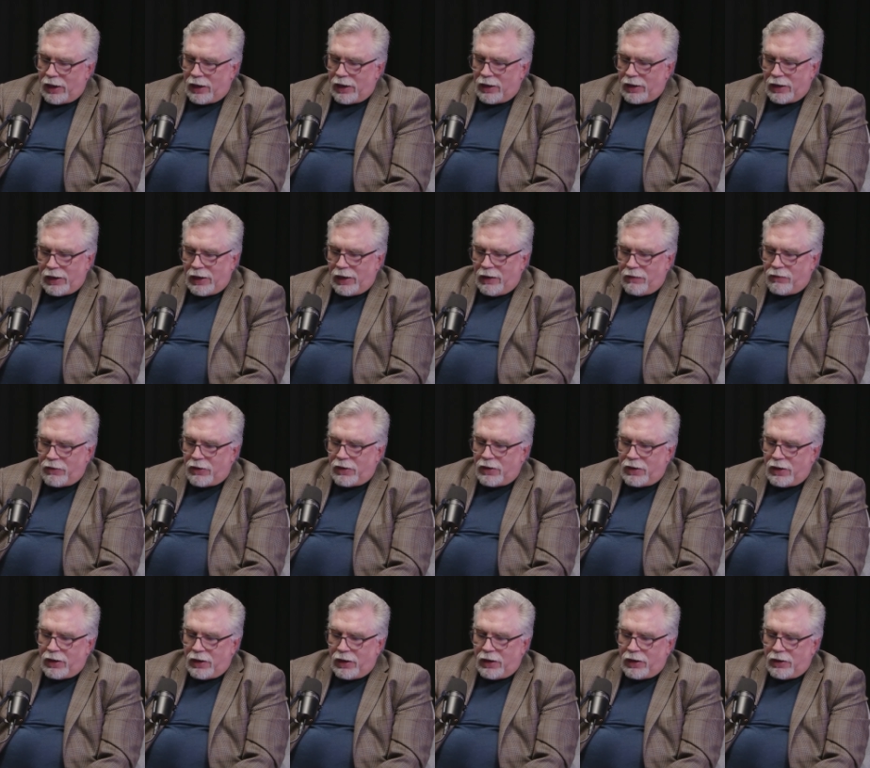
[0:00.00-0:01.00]
even
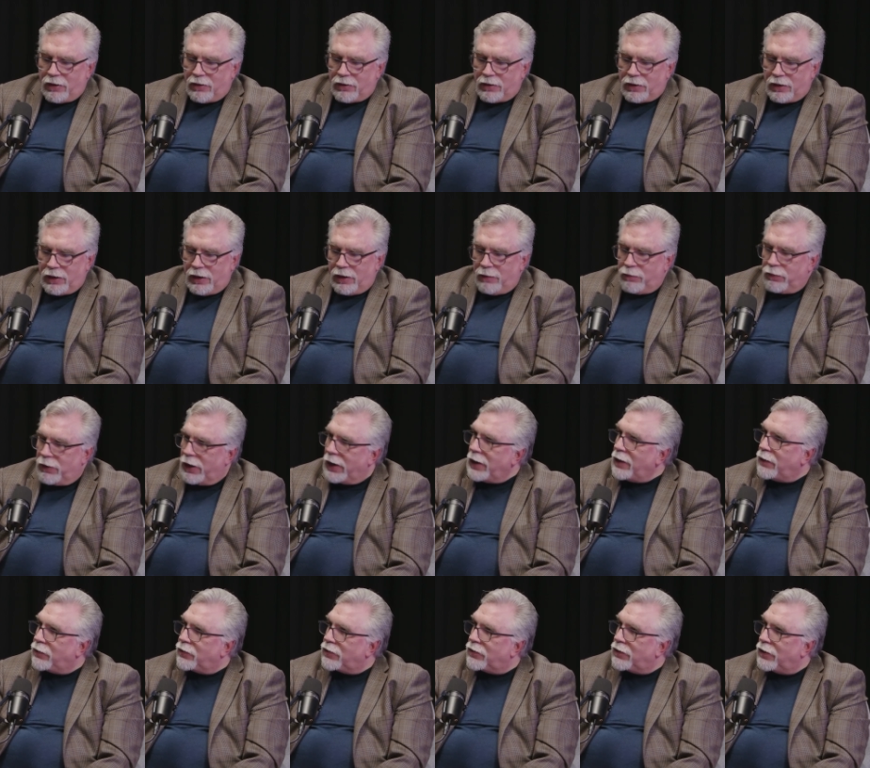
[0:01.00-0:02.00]
the
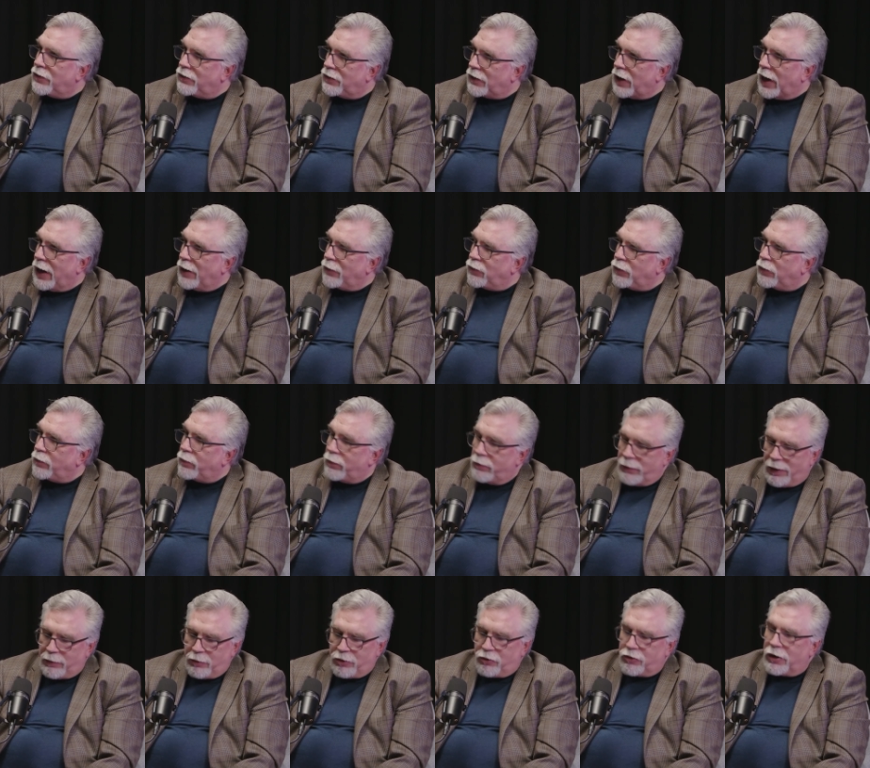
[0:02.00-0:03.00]
plaintiff's side will
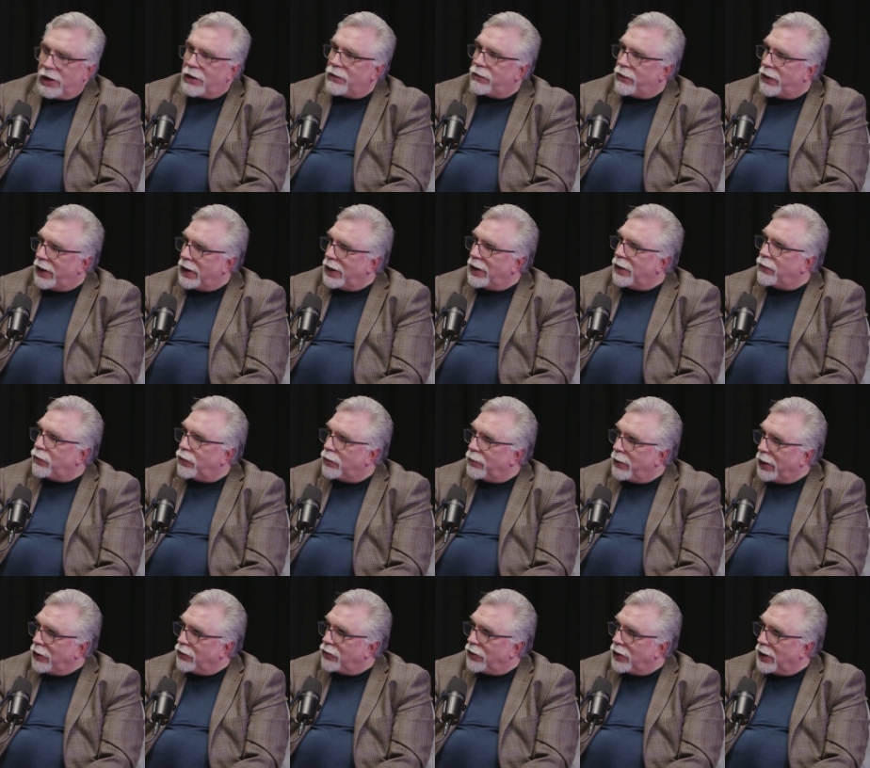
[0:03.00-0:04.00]
maybe try to find
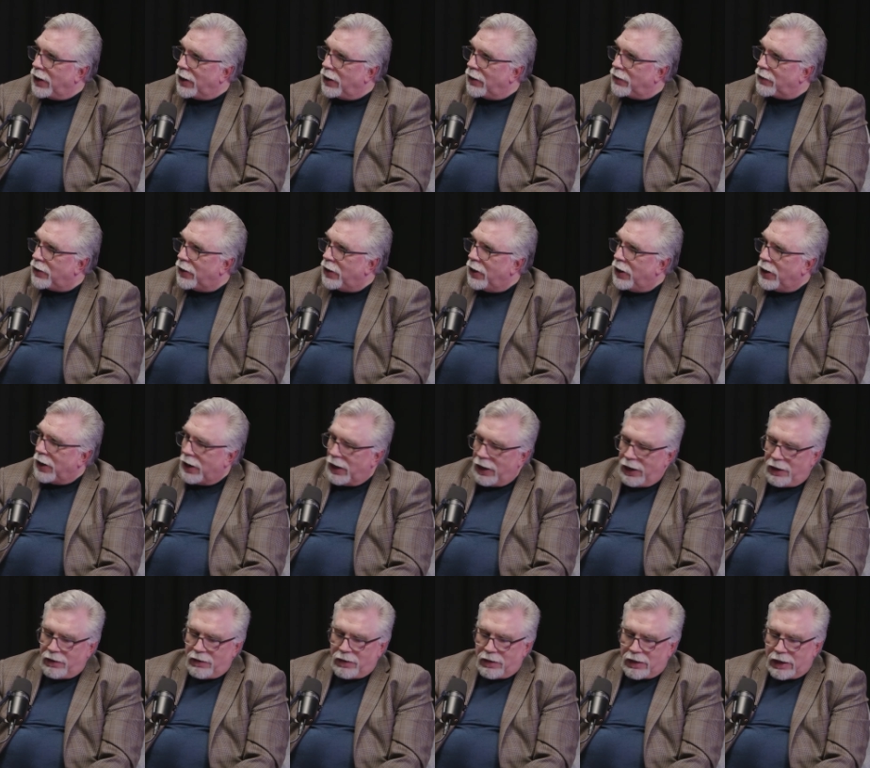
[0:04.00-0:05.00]
information out. Mm-hmm.
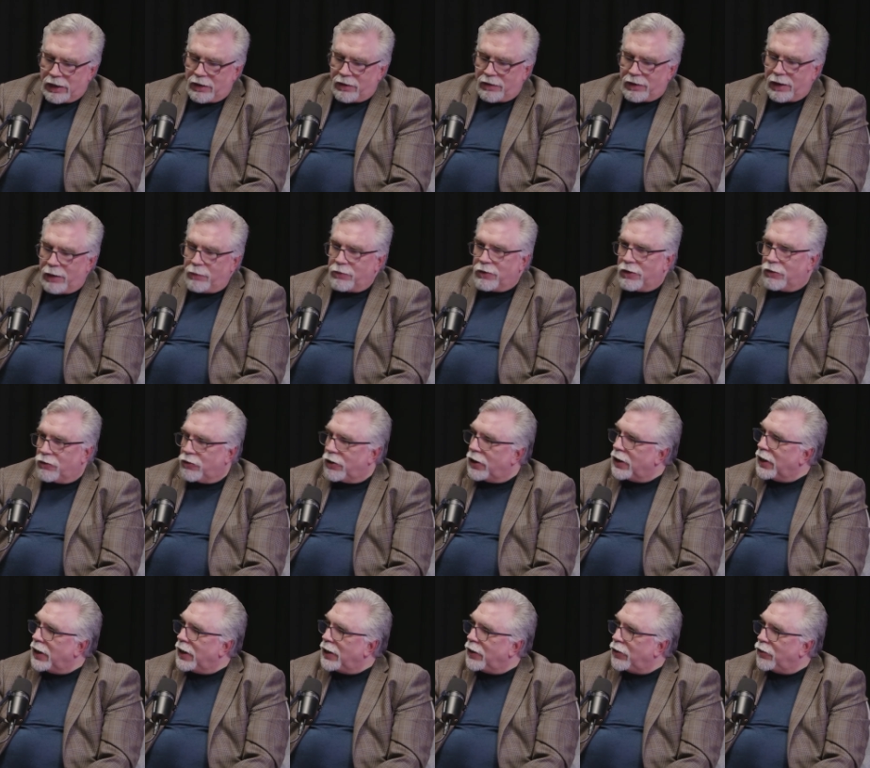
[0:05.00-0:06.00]
And a lot of times they'll try
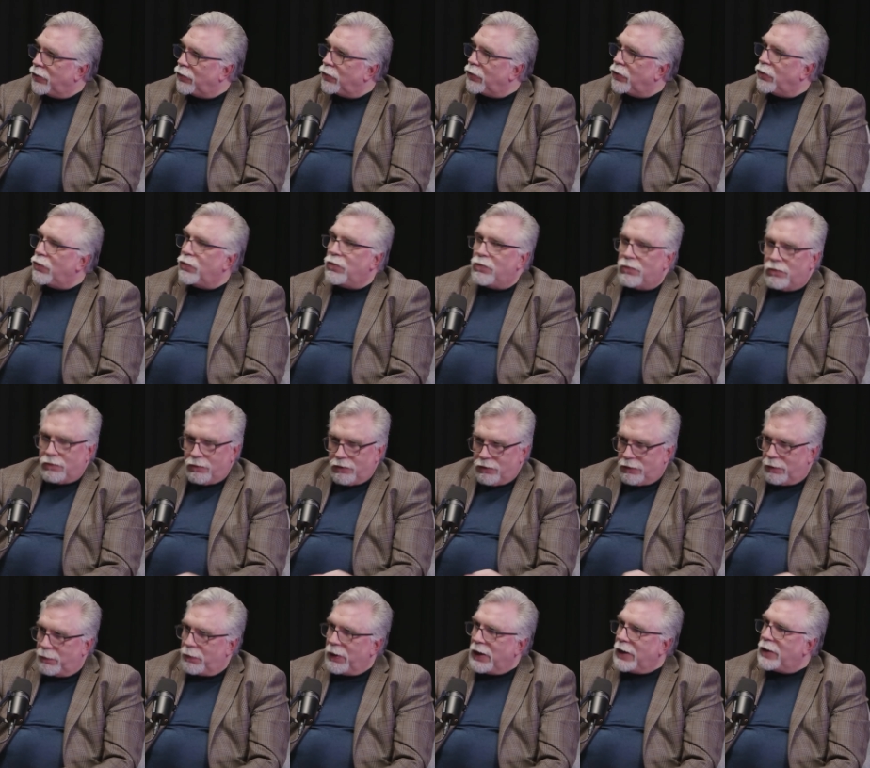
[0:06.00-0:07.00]
to get it through
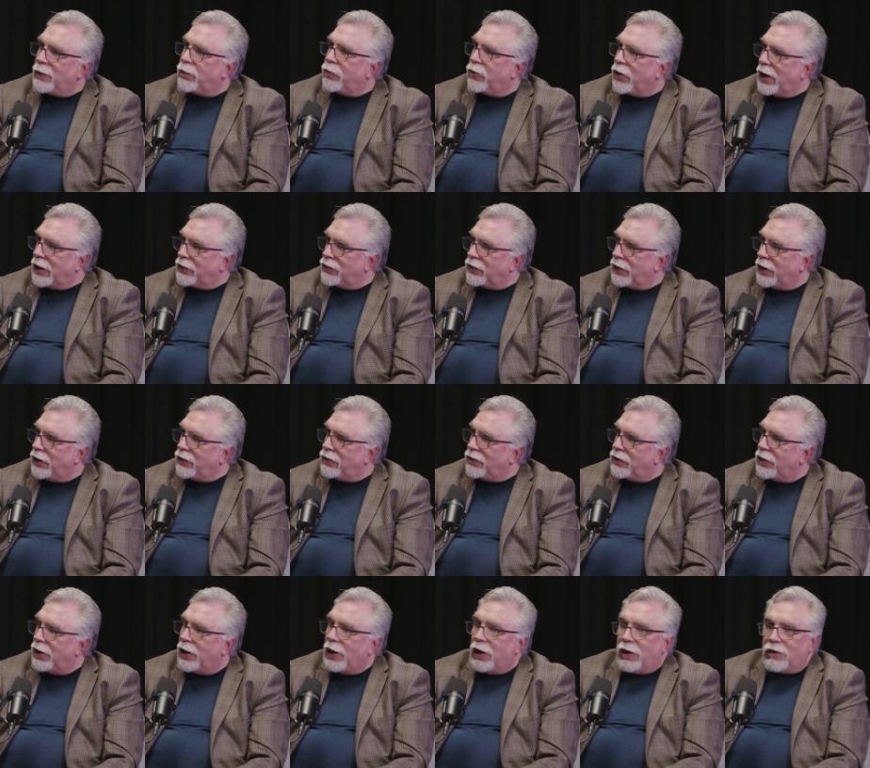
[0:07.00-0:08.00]
subpoena
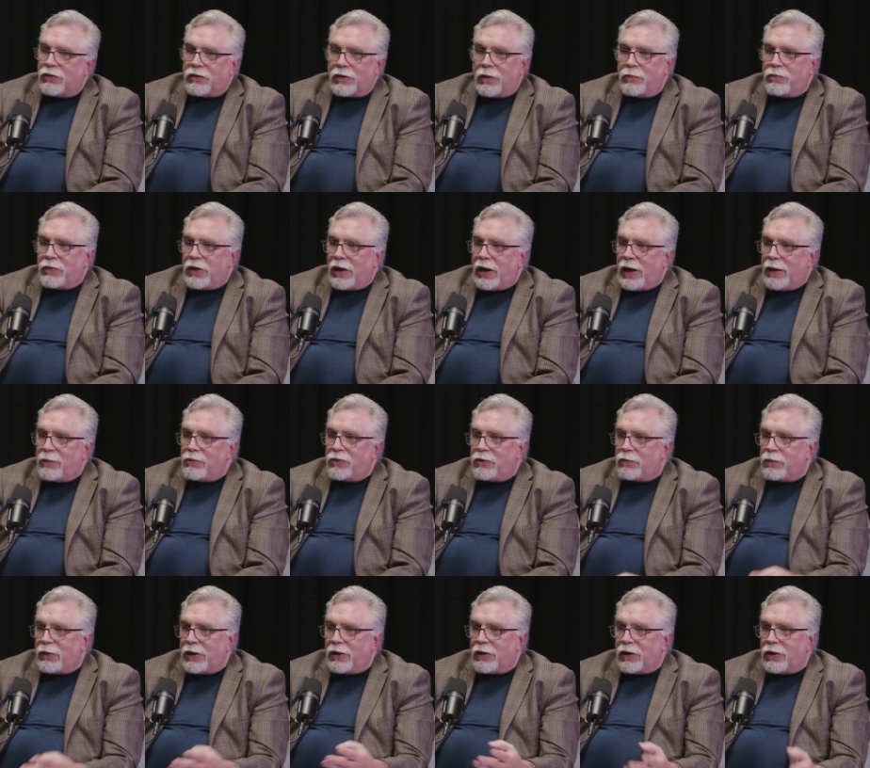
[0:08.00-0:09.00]
process. Mm-hmm. Sometimes
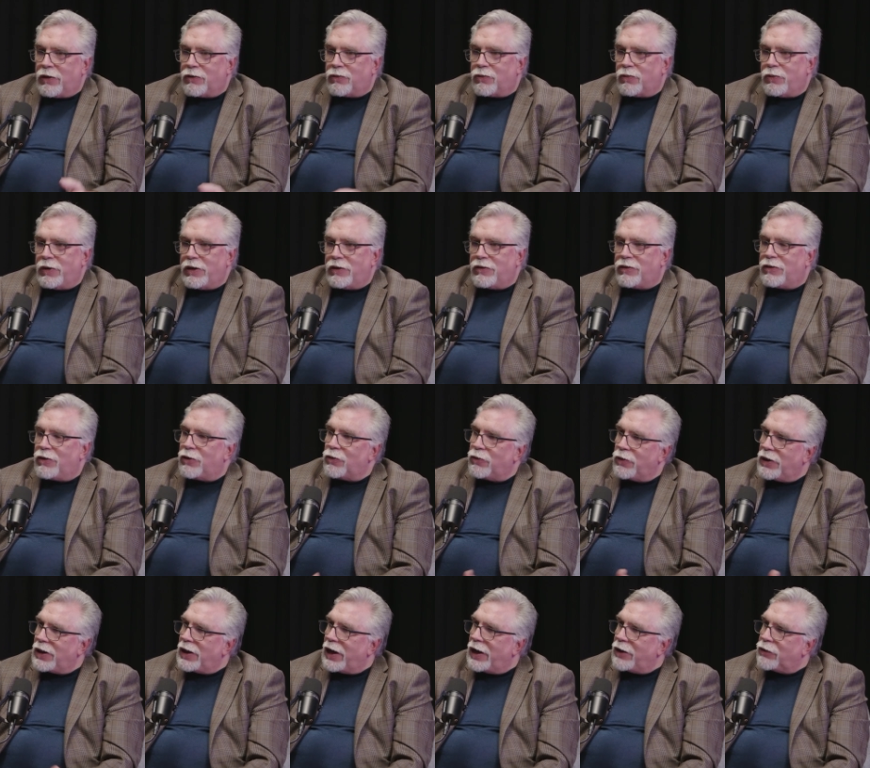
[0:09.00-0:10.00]
because we just don't
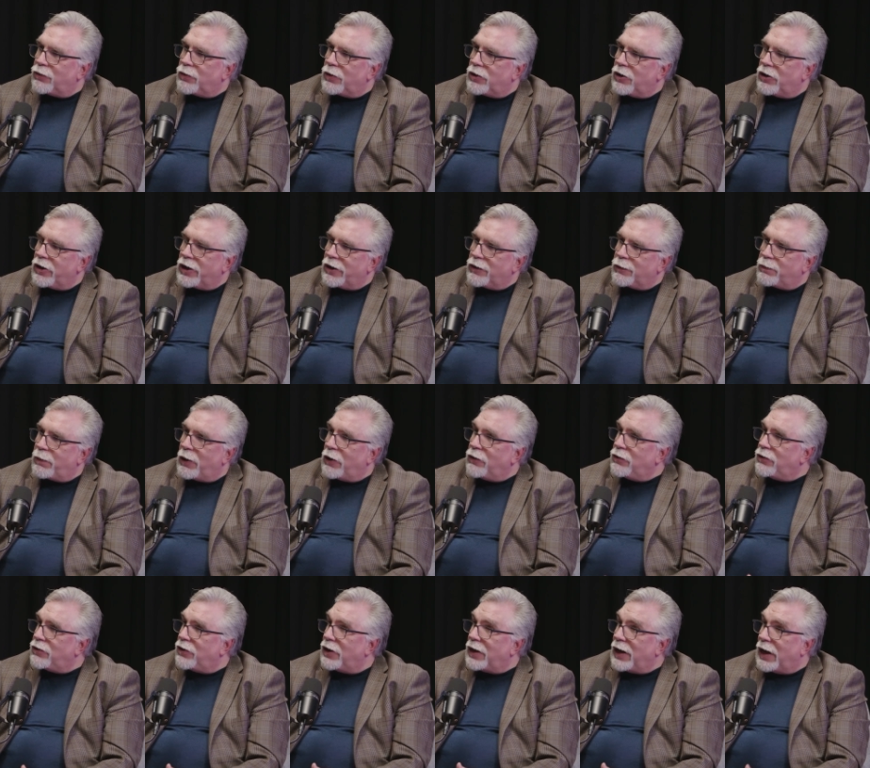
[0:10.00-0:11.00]
realize what all gets
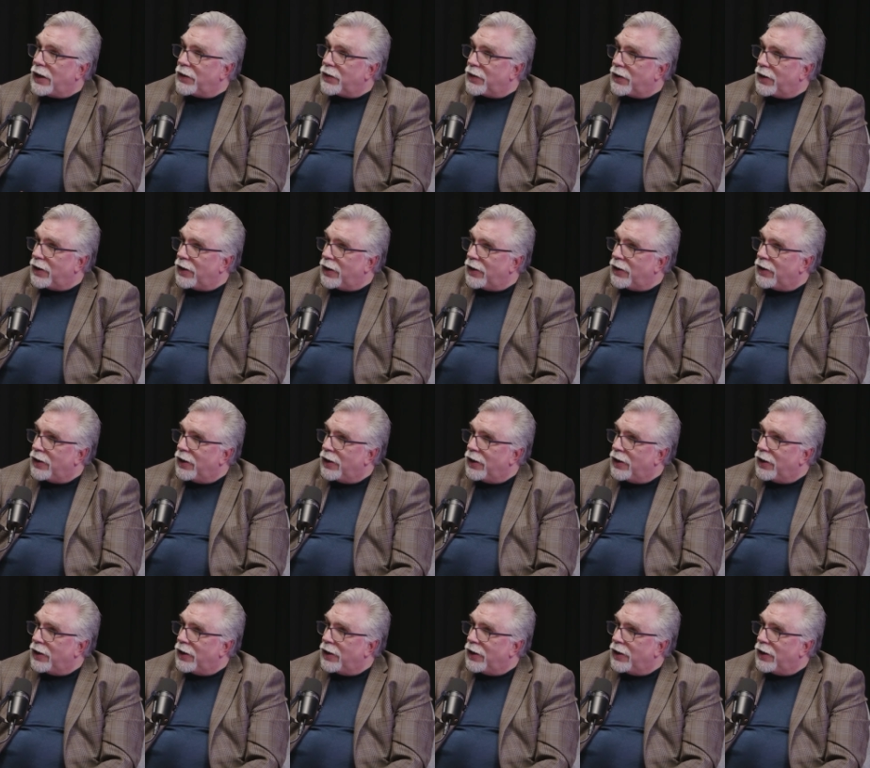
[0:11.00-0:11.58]
posted out there